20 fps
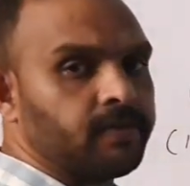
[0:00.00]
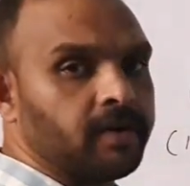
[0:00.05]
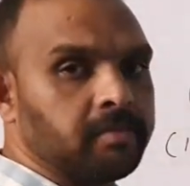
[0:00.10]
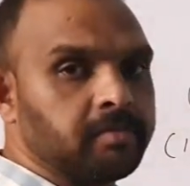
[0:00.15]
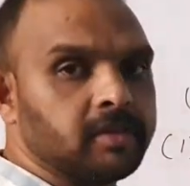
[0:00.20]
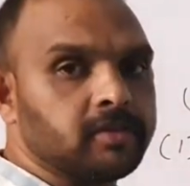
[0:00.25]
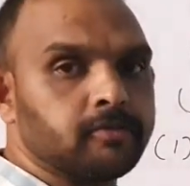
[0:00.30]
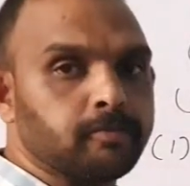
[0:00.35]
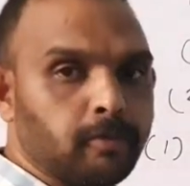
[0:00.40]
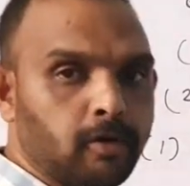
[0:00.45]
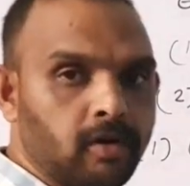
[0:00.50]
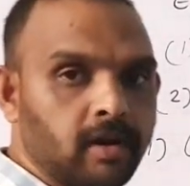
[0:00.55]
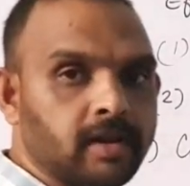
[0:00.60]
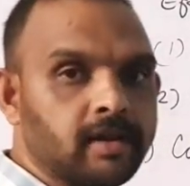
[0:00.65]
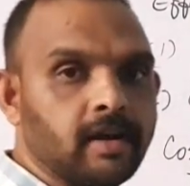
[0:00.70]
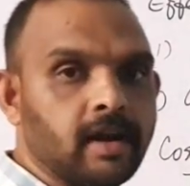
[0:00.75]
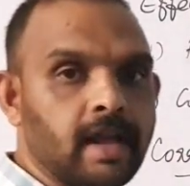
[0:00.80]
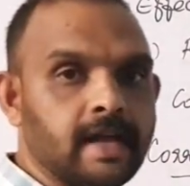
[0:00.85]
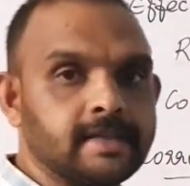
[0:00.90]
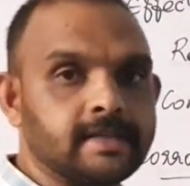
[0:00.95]
from the
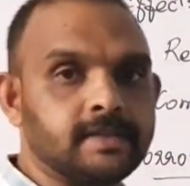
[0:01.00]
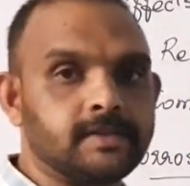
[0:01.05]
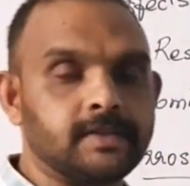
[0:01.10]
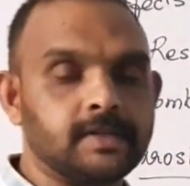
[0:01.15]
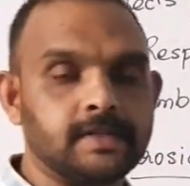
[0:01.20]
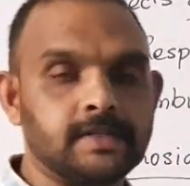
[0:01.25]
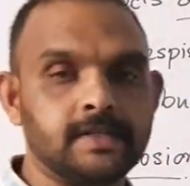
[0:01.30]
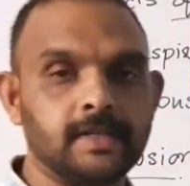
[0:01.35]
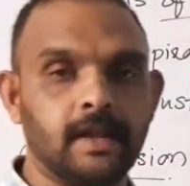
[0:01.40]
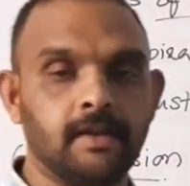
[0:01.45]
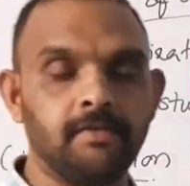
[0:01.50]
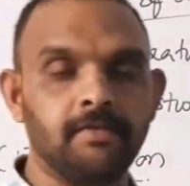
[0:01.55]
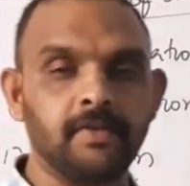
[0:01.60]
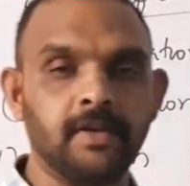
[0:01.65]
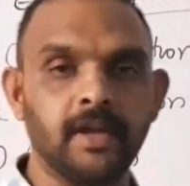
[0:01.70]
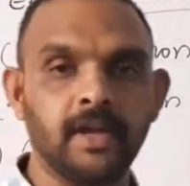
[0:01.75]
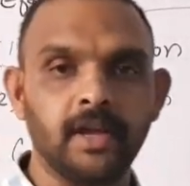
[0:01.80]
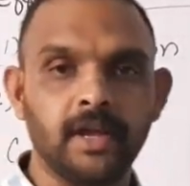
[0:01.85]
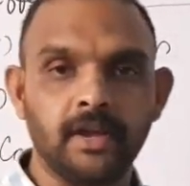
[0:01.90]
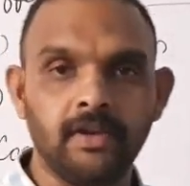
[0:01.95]
smaller classes itself,
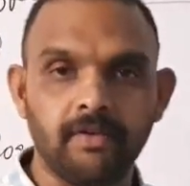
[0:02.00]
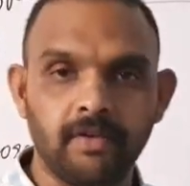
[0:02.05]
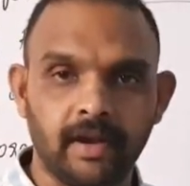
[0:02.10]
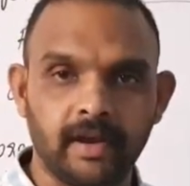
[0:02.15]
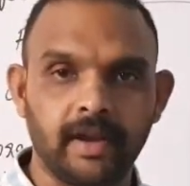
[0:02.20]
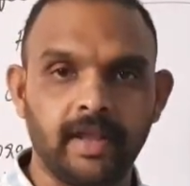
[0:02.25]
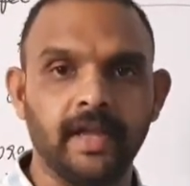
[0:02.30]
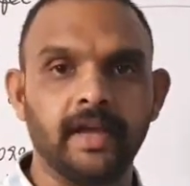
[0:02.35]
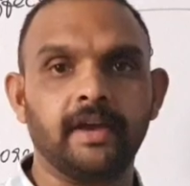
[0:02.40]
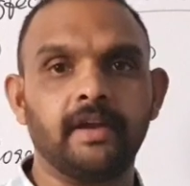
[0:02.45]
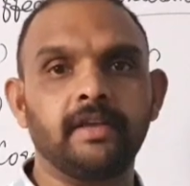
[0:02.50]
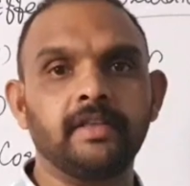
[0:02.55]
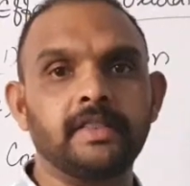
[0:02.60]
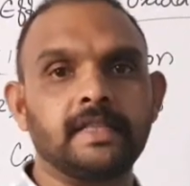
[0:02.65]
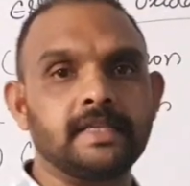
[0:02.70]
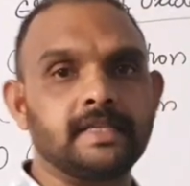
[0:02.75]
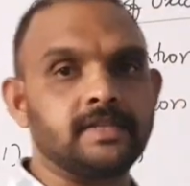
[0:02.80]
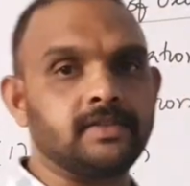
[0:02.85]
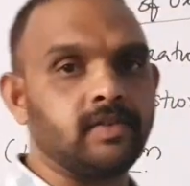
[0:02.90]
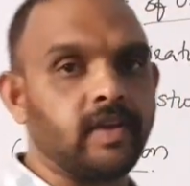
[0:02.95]
you are hearing
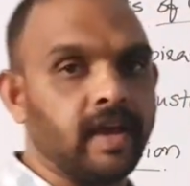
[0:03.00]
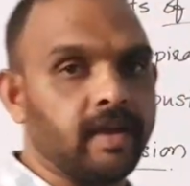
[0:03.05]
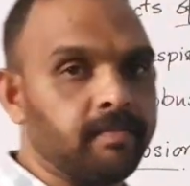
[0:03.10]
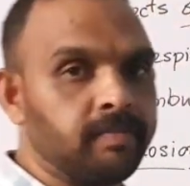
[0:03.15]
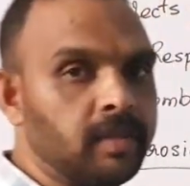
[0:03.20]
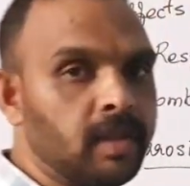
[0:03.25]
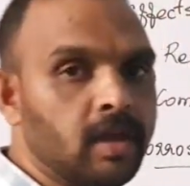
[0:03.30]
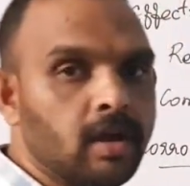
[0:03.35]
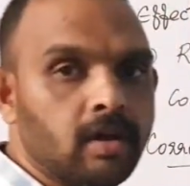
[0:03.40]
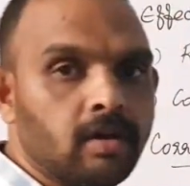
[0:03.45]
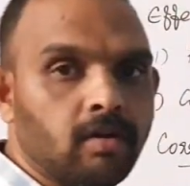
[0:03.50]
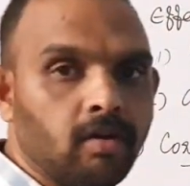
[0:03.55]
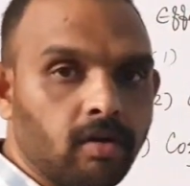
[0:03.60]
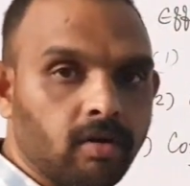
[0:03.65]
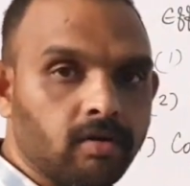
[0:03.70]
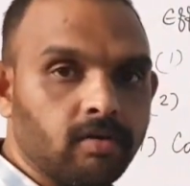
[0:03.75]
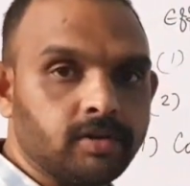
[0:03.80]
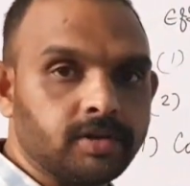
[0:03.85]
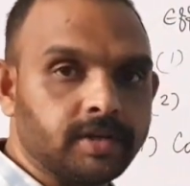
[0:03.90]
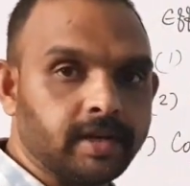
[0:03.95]
this term,
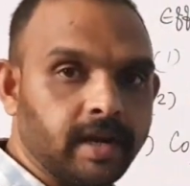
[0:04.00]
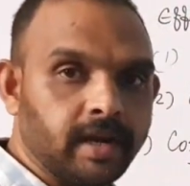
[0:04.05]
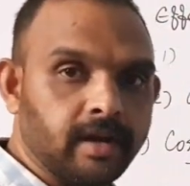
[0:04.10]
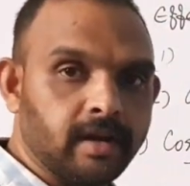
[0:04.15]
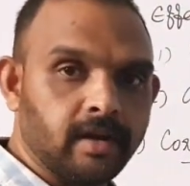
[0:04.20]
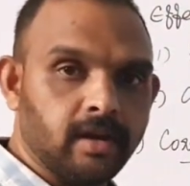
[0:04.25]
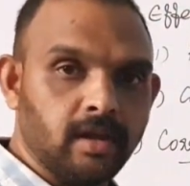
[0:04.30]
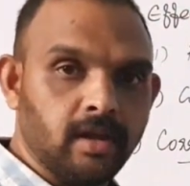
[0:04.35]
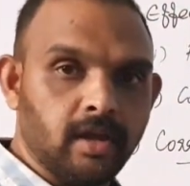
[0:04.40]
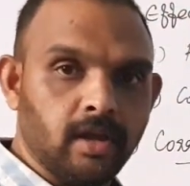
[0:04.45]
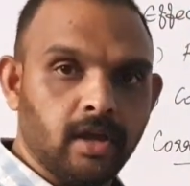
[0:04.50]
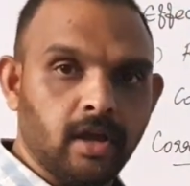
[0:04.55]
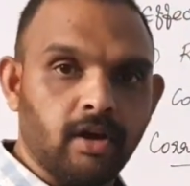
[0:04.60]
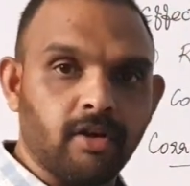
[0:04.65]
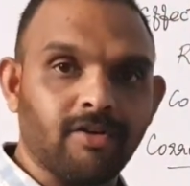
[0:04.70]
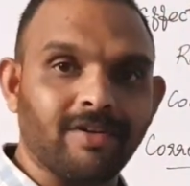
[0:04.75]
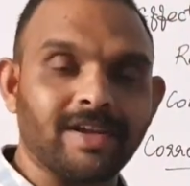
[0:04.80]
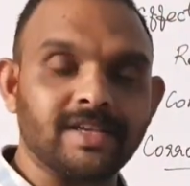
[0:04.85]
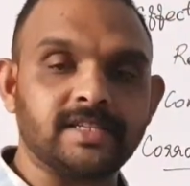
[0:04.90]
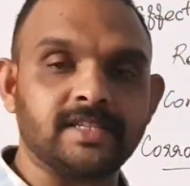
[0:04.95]
corrosion,
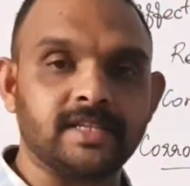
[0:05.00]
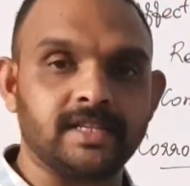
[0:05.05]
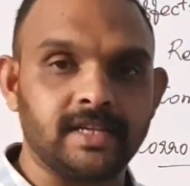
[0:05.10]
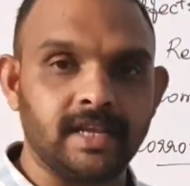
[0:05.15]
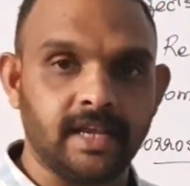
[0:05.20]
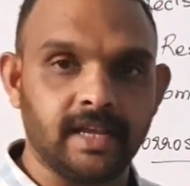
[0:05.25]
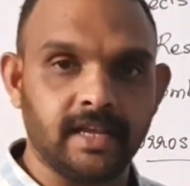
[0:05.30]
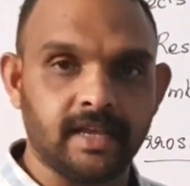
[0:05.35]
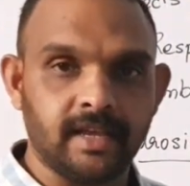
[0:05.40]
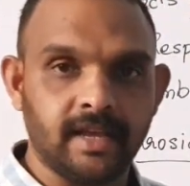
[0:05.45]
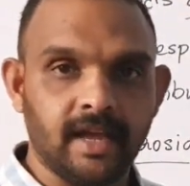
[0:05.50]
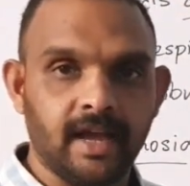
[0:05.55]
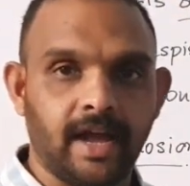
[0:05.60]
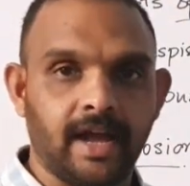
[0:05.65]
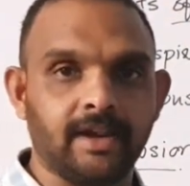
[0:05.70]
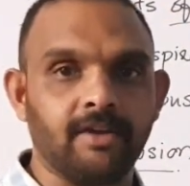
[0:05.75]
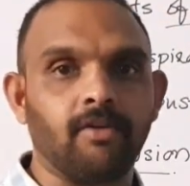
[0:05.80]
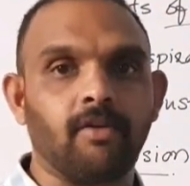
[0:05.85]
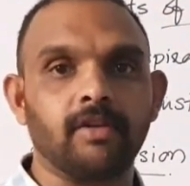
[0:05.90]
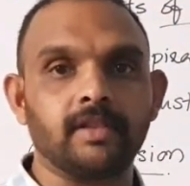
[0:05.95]
rusting
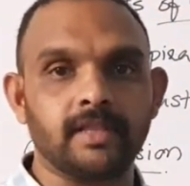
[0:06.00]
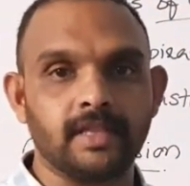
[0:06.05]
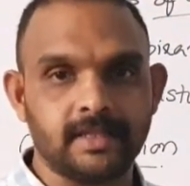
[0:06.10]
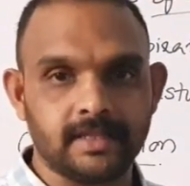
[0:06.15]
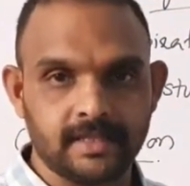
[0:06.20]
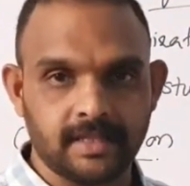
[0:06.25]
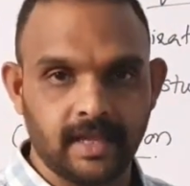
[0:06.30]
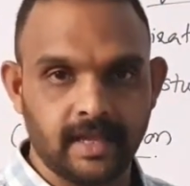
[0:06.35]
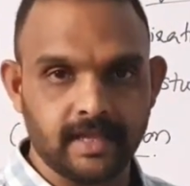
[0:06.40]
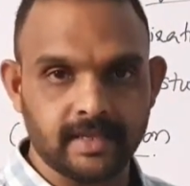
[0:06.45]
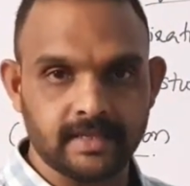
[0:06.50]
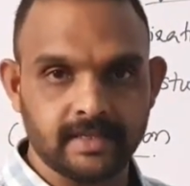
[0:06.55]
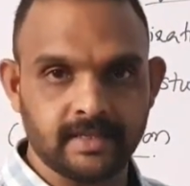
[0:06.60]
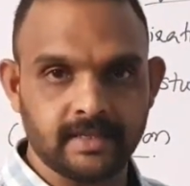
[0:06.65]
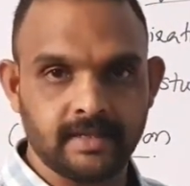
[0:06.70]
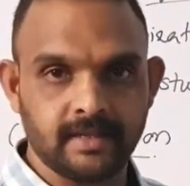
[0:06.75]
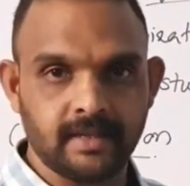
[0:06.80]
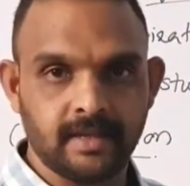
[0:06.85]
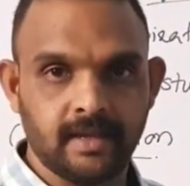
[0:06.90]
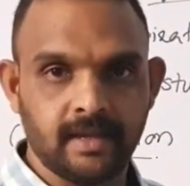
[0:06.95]
and all these
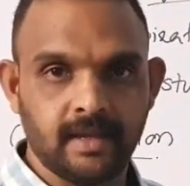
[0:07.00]
things.